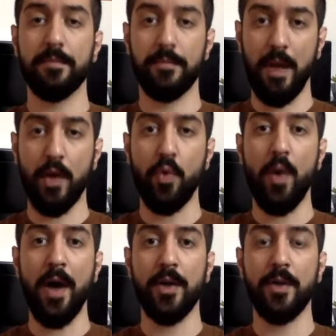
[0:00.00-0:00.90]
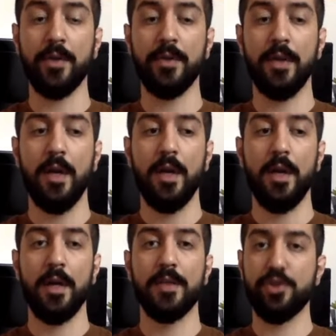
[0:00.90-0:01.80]
acquired
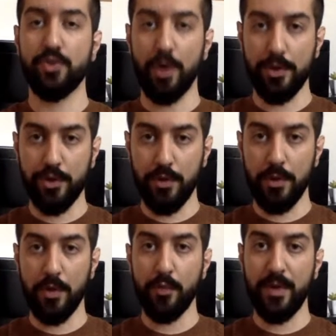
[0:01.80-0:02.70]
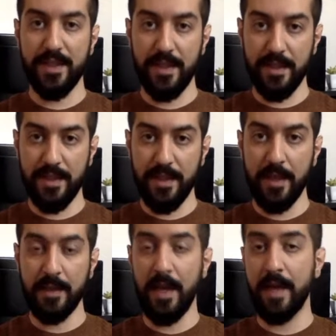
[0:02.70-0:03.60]
structural, resting
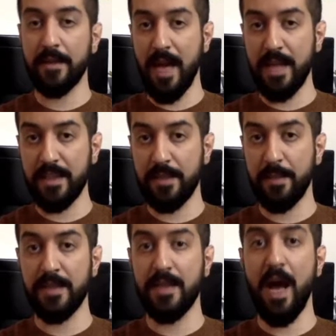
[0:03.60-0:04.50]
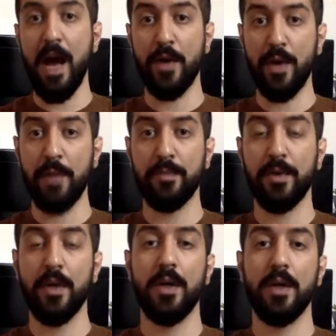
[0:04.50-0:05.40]
state, and task-based iREP
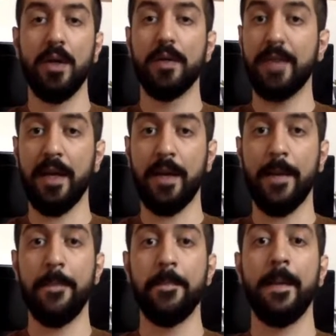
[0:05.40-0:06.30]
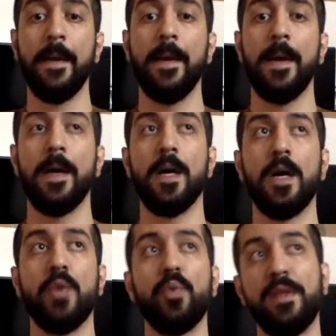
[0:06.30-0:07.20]
data.
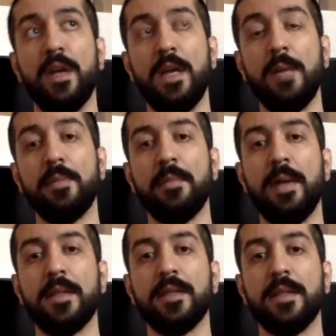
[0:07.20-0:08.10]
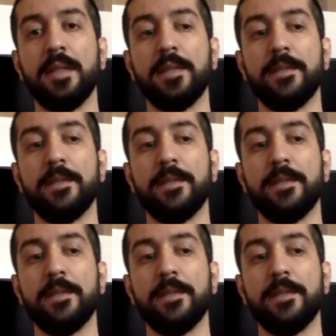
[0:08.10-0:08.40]
We then implemented